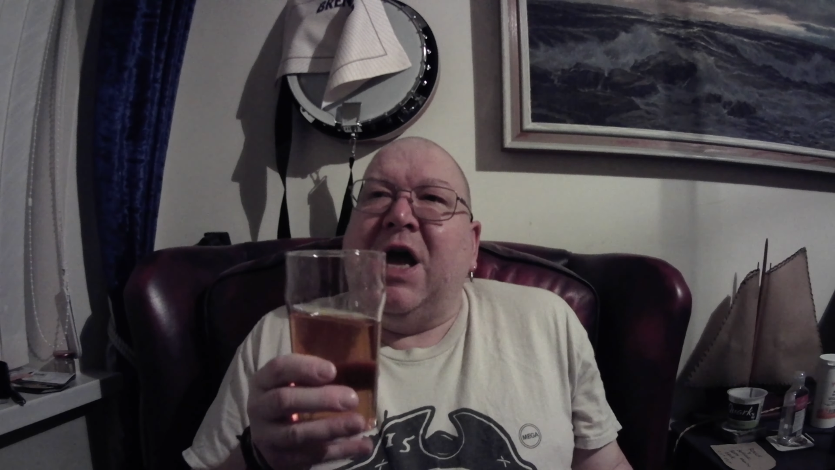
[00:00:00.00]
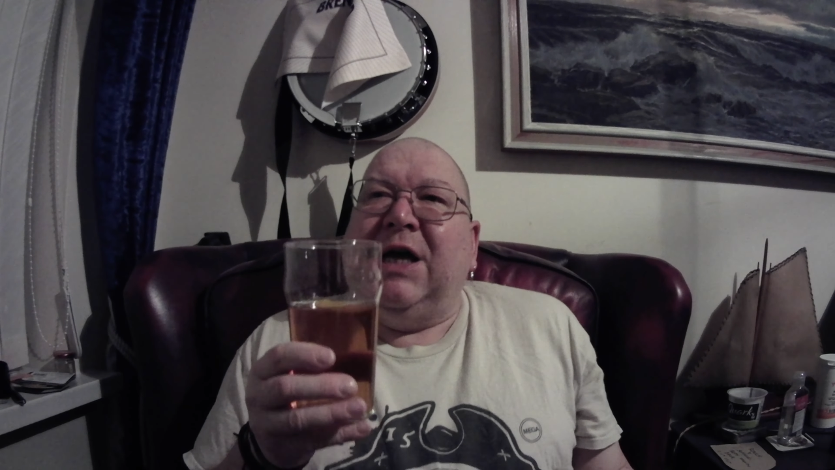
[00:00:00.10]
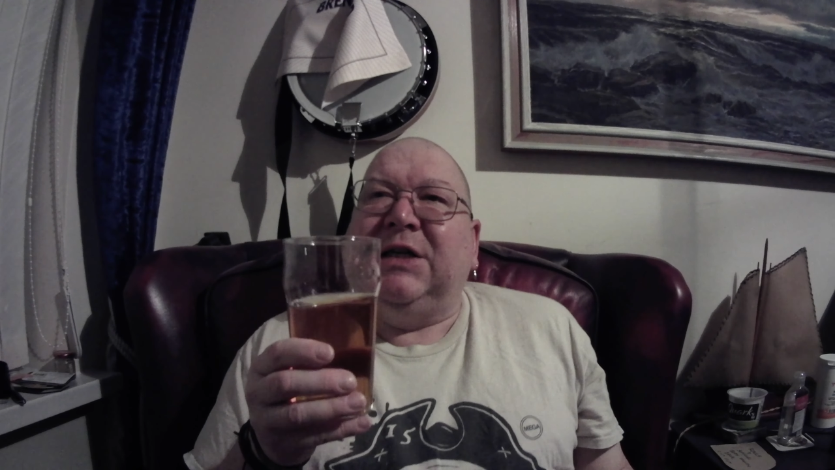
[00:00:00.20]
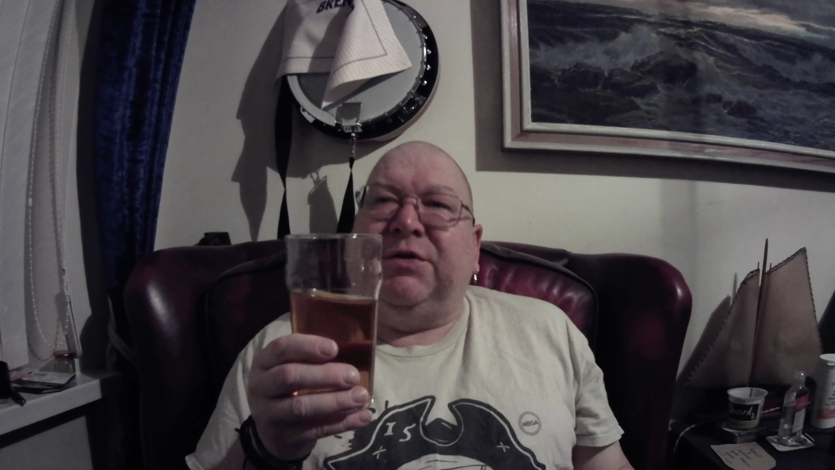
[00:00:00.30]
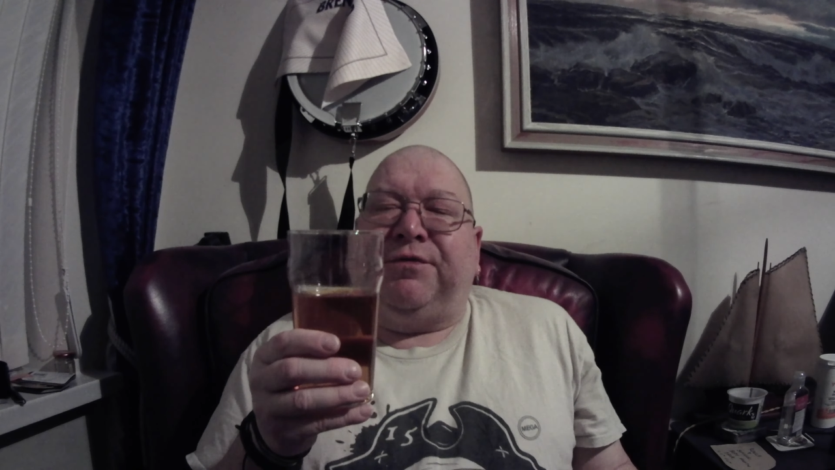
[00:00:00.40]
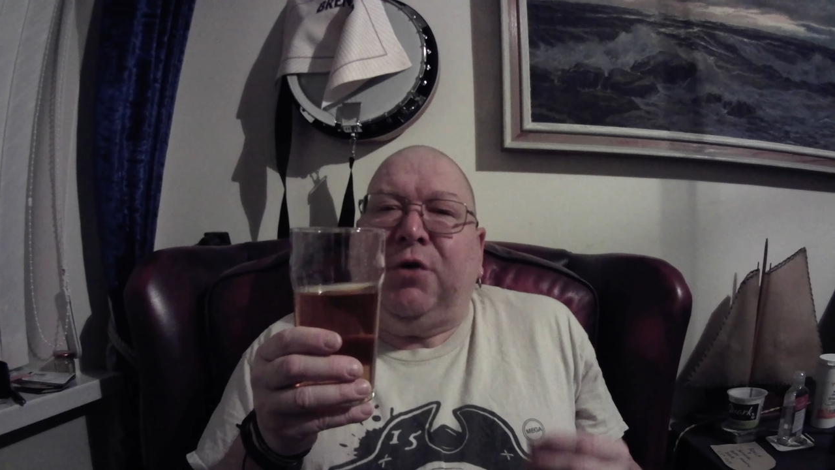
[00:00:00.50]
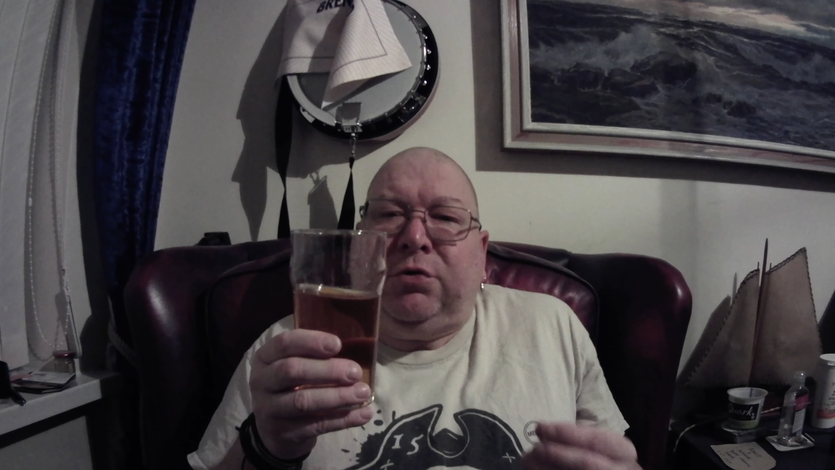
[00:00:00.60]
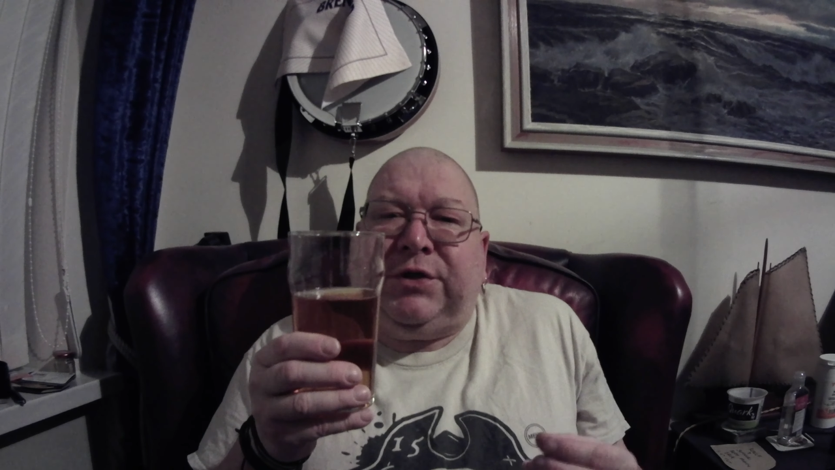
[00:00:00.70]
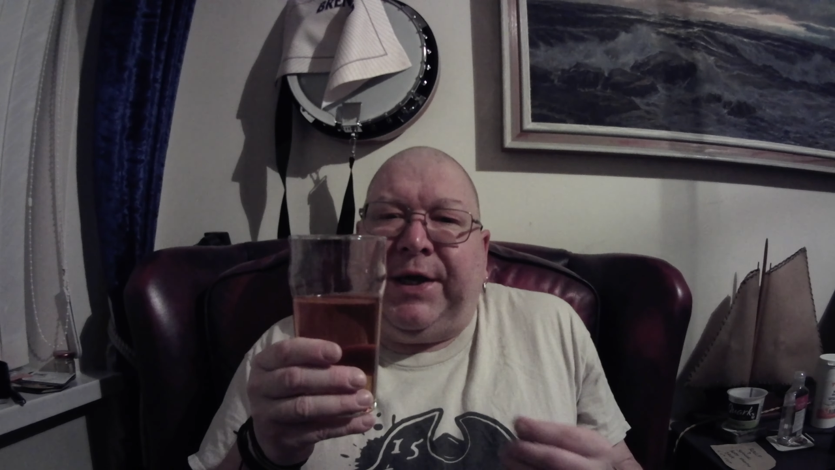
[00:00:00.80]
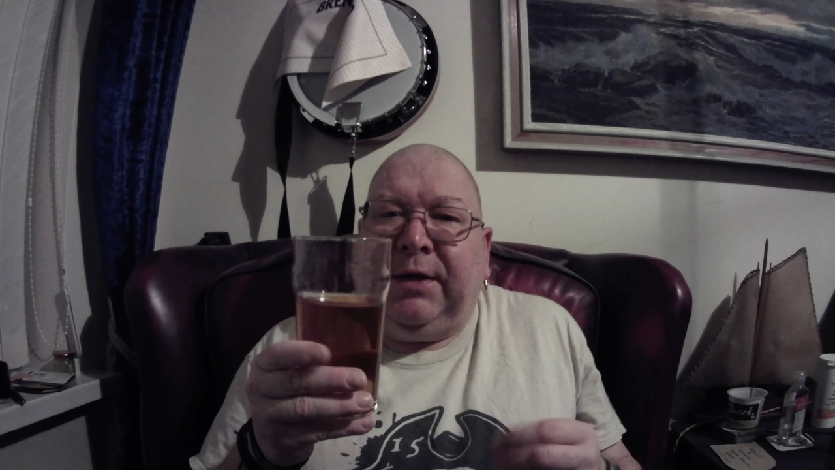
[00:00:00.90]
it's a
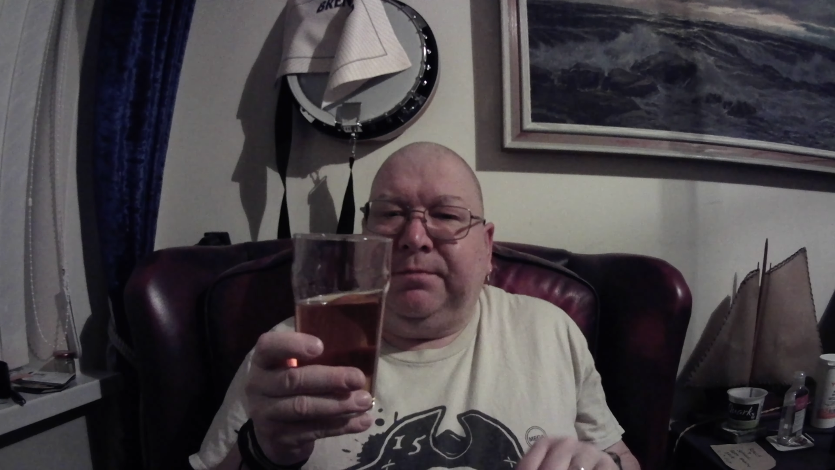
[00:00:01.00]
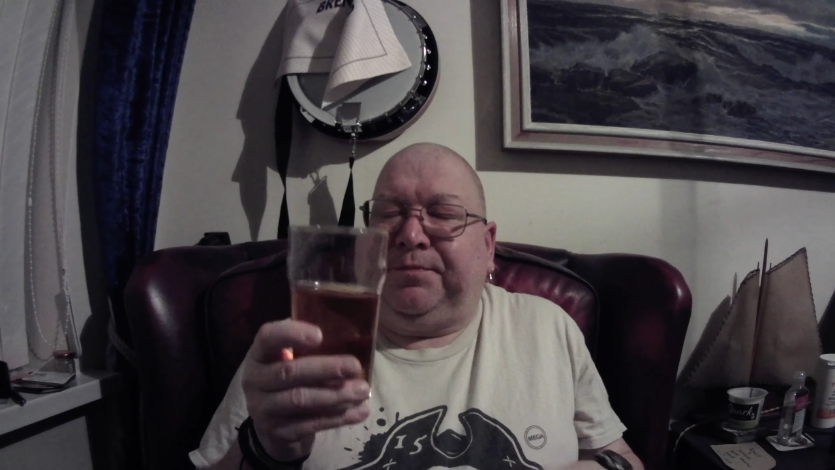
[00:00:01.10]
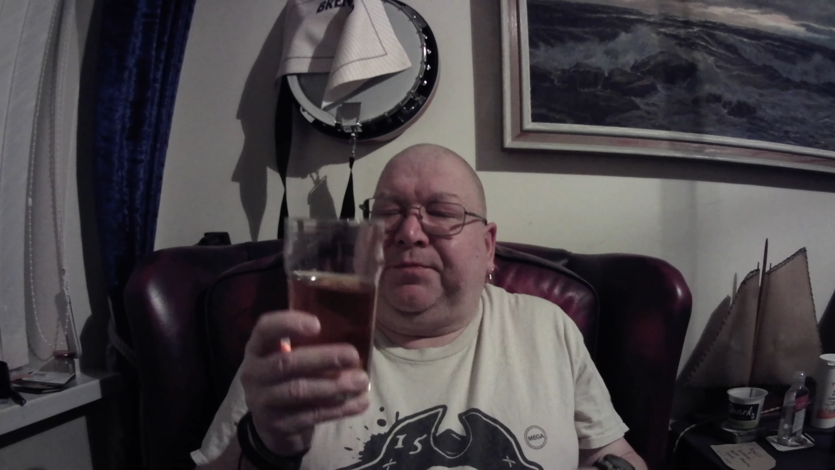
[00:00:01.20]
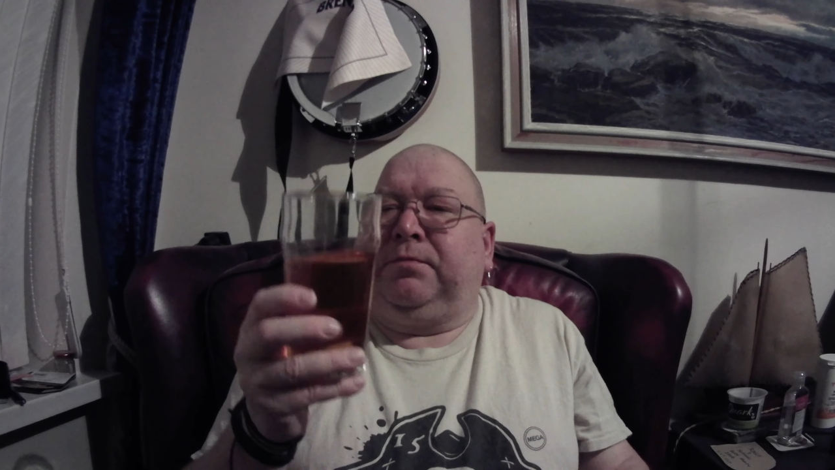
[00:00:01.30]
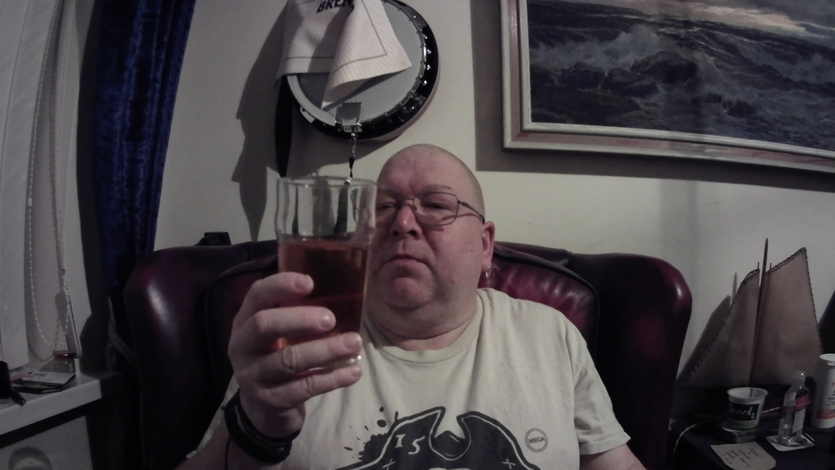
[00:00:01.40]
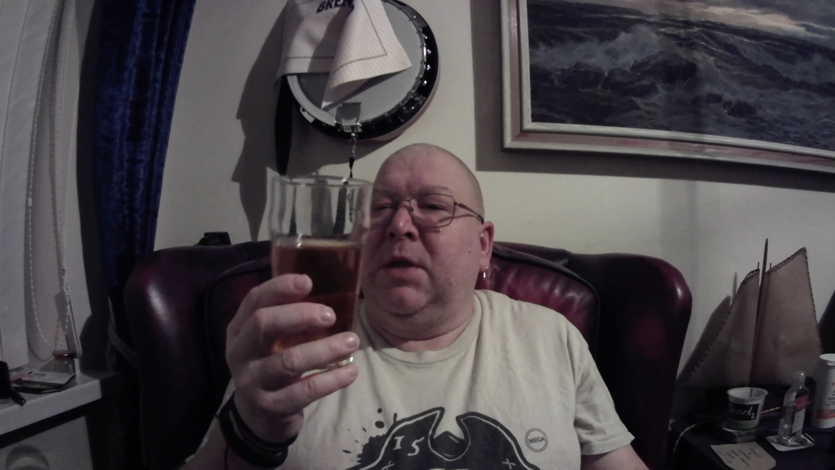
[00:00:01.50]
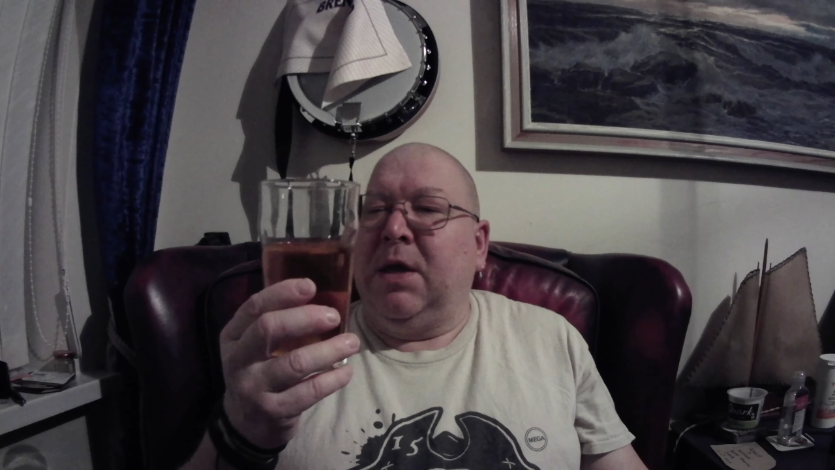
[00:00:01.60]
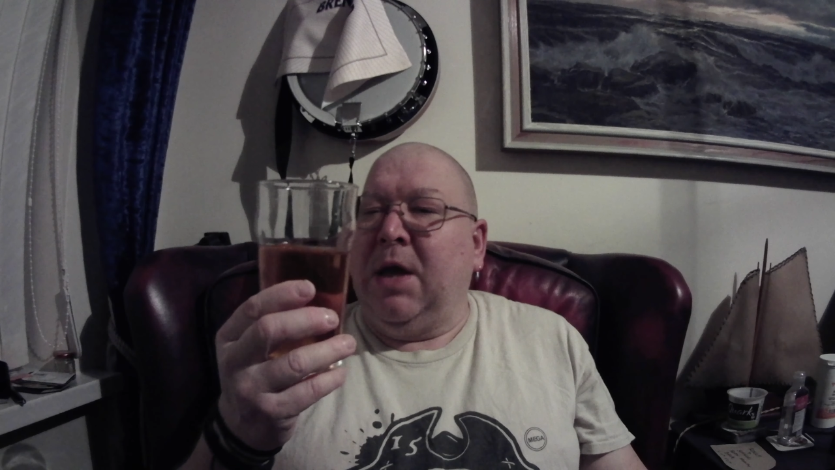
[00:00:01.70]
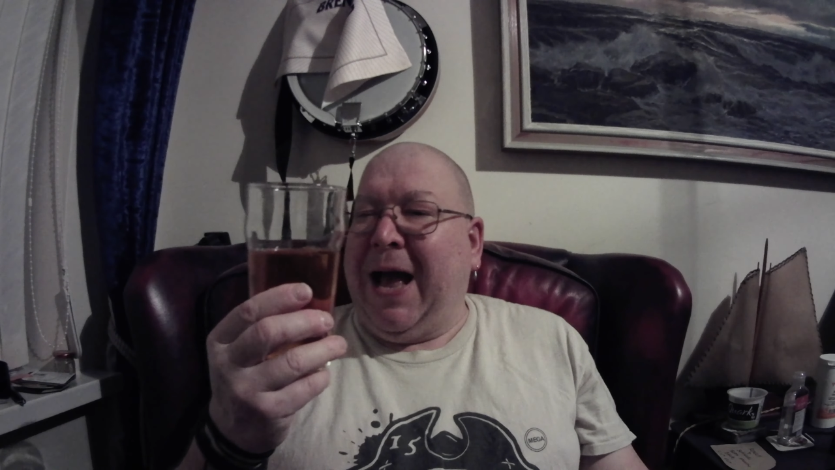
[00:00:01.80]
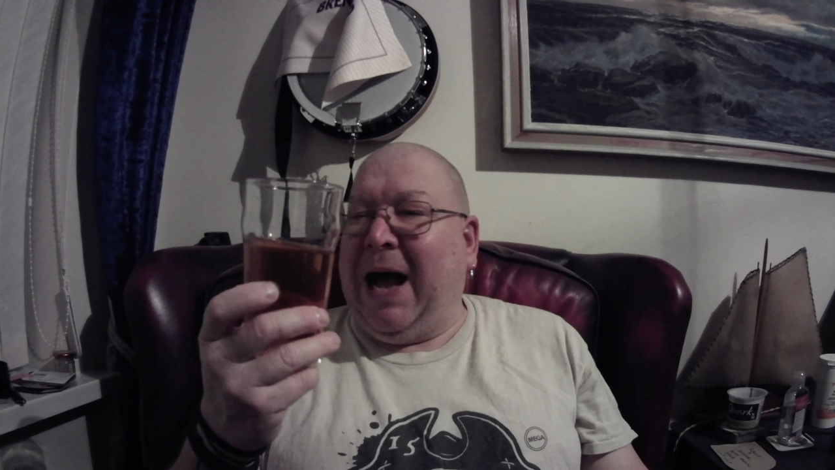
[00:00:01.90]
fruity
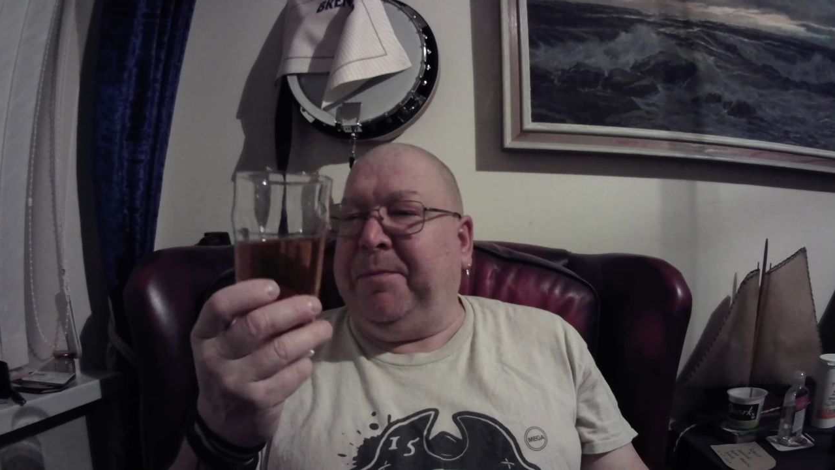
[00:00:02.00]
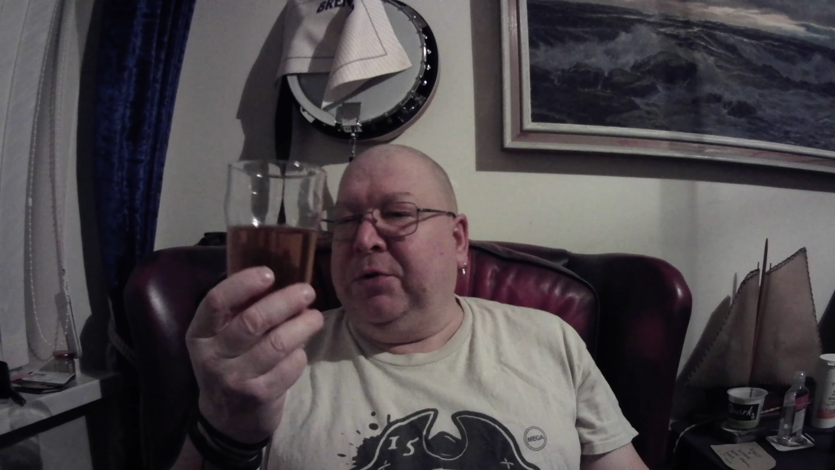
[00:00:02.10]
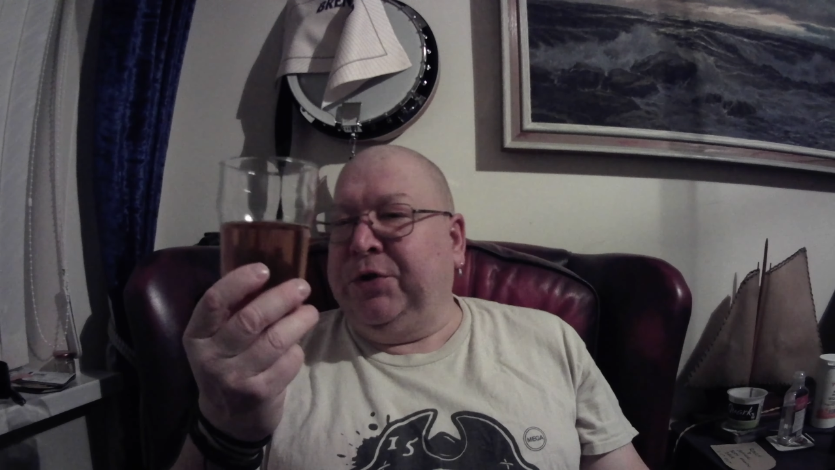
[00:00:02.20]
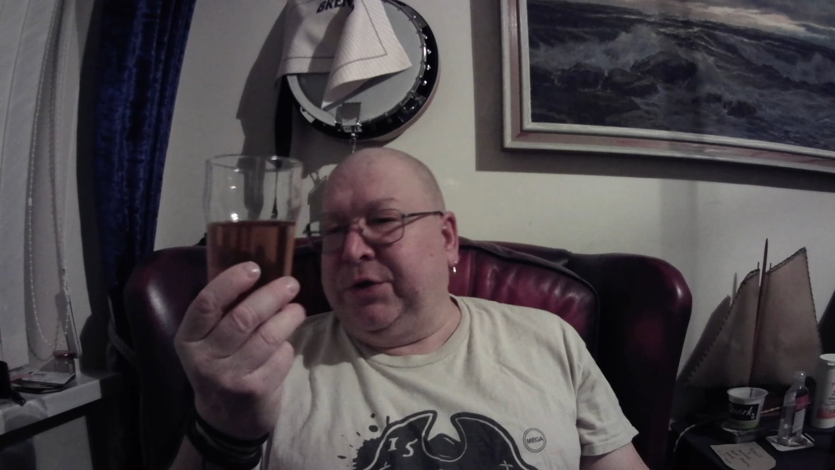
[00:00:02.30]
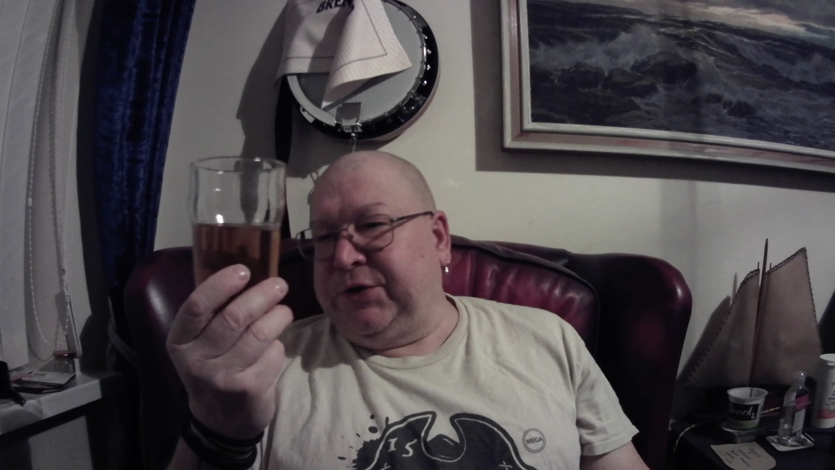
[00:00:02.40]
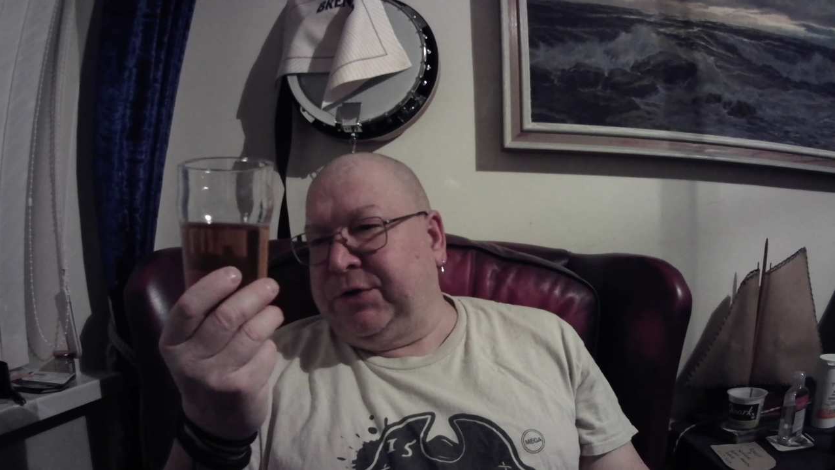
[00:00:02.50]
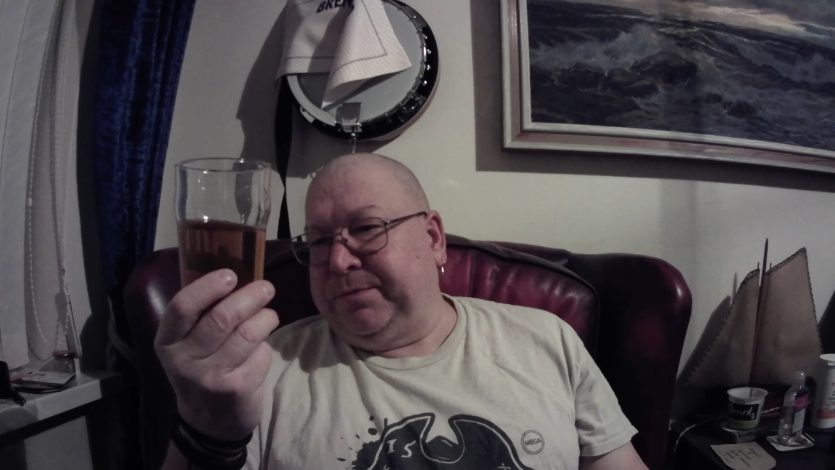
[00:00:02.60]
appleness.